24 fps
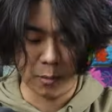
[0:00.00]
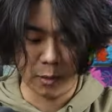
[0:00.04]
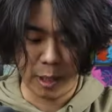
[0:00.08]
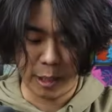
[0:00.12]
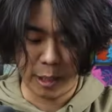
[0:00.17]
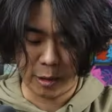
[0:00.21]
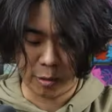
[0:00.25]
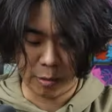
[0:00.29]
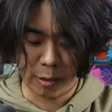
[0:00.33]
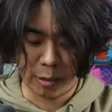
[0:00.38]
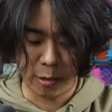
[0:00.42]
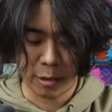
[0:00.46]

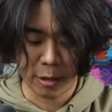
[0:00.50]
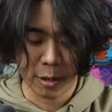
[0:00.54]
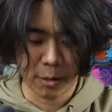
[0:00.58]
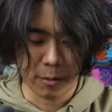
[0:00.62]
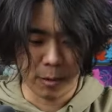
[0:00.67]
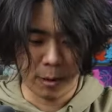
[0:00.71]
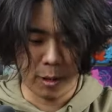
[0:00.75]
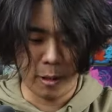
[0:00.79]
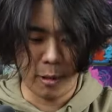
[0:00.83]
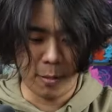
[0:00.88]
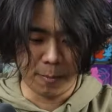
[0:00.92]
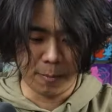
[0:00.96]
That's
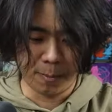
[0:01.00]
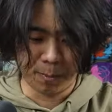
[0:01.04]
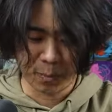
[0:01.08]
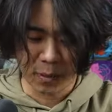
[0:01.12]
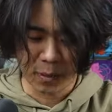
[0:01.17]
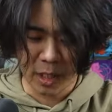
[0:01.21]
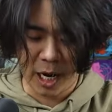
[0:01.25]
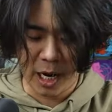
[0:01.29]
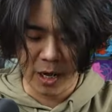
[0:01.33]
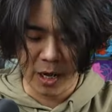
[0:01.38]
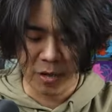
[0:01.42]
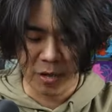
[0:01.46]
gross.
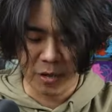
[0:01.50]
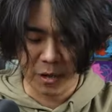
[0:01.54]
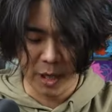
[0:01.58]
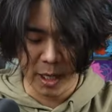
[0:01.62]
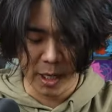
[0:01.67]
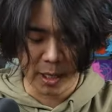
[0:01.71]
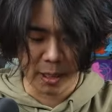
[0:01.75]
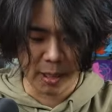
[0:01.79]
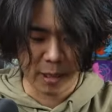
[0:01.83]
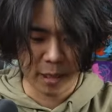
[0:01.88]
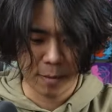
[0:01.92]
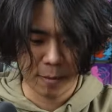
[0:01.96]
I
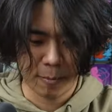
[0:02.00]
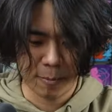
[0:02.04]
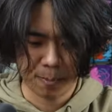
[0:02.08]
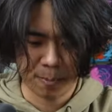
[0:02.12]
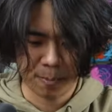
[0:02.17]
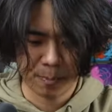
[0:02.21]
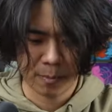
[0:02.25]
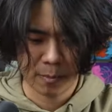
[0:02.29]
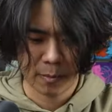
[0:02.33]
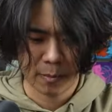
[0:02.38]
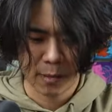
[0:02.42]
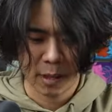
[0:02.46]
think
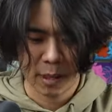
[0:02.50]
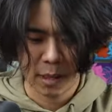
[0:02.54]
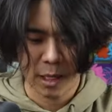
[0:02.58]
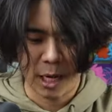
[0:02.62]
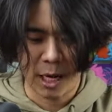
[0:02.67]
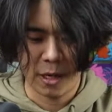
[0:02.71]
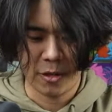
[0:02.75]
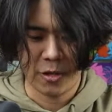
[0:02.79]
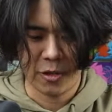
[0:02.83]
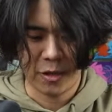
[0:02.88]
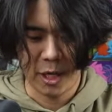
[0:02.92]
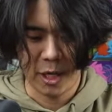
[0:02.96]

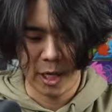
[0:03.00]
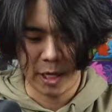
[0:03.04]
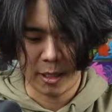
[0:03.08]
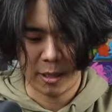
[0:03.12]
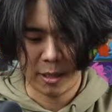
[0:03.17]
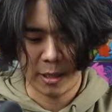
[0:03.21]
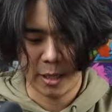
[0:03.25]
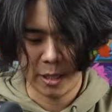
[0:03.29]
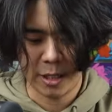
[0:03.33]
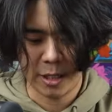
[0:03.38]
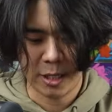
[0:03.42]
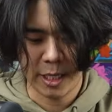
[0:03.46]

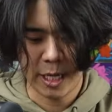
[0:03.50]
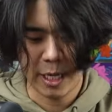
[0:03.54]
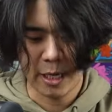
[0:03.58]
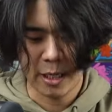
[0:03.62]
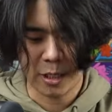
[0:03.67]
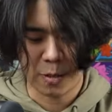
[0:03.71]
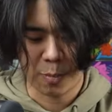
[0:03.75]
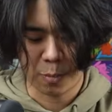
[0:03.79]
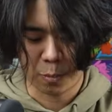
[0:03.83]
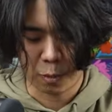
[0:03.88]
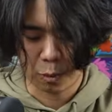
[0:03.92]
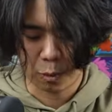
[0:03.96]
this set
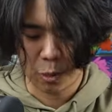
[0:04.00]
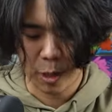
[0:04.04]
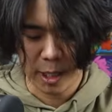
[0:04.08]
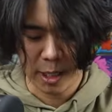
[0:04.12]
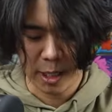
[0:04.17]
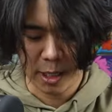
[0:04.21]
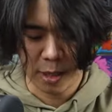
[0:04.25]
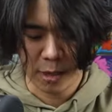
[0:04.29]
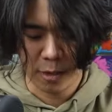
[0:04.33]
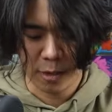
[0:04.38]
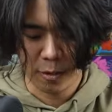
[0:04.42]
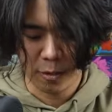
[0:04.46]
is
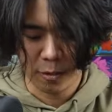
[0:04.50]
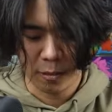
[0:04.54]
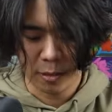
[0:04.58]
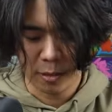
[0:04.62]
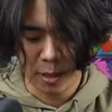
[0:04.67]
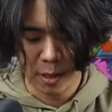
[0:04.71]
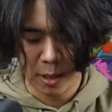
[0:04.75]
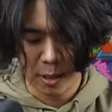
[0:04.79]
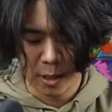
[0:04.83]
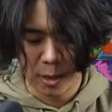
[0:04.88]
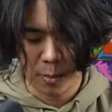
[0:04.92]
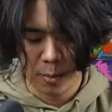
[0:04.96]
pretty new,
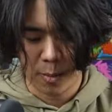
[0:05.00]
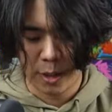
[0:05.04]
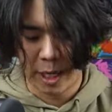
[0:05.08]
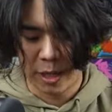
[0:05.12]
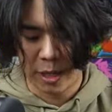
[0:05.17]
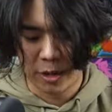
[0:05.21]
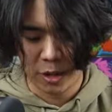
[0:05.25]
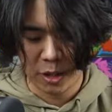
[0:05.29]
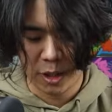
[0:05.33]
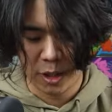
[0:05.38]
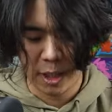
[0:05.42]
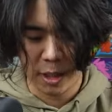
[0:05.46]
but
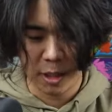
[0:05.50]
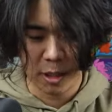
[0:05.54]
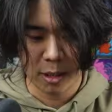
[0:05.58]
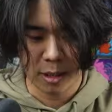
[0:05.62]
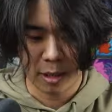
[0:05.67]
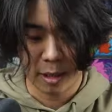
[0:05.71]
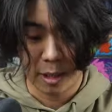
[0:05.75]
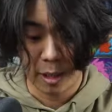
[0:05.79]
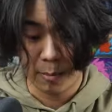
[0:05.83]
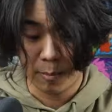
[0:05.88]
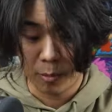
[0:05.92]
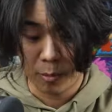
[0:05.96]
I think
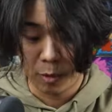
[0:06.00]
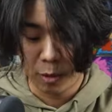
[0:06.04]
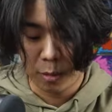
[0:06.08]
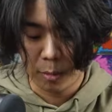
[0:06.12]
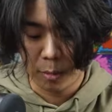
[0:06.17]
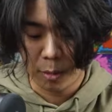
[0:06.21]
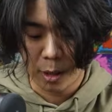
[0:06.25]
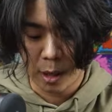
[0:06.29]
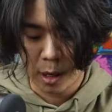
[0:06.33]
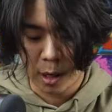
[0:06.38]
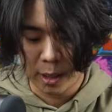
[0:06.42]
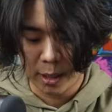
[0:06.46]
the
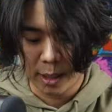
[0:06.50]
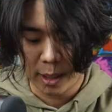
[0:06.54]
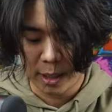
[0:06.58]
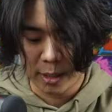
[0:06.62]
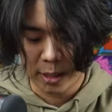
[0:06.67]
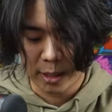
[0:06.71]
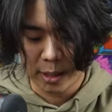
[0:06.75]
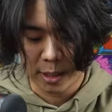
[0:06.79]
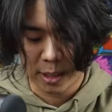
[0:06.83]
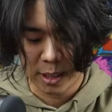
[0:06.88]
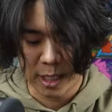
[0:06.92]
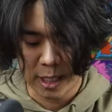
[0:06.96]
Moonbreon
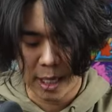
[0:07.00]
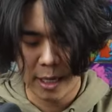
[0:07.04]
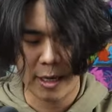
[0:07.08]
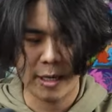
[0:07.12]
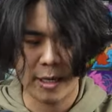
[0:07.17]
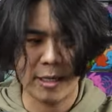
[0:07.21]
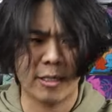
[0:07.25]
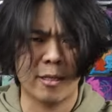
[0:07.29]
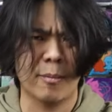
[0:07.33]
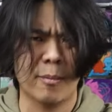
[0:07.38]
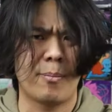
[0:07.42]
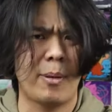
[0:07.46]
in this set
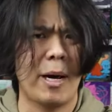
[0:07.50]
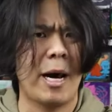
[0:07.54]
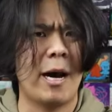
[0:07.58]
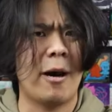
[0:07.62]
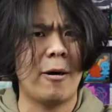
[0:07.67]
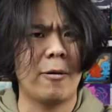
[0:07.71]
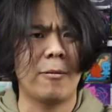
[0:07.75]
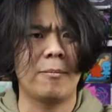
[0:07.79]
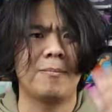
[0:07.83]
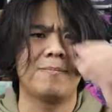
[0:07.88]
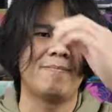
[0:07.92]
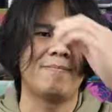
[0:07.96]
is
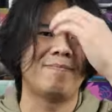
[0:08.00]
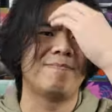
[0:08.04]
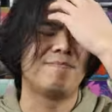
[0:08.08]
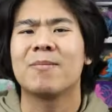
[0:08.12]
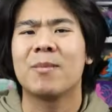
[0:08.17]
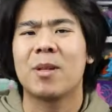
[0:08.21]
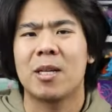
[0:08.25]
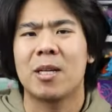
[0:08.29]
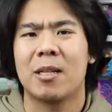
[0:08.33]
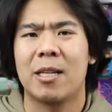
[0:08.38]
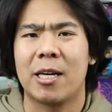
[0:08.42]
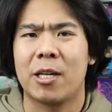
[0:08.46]
about
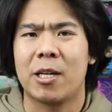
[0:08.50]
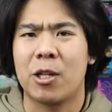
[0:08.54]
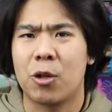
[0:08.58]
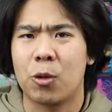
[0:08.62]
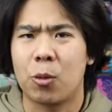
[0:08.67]
like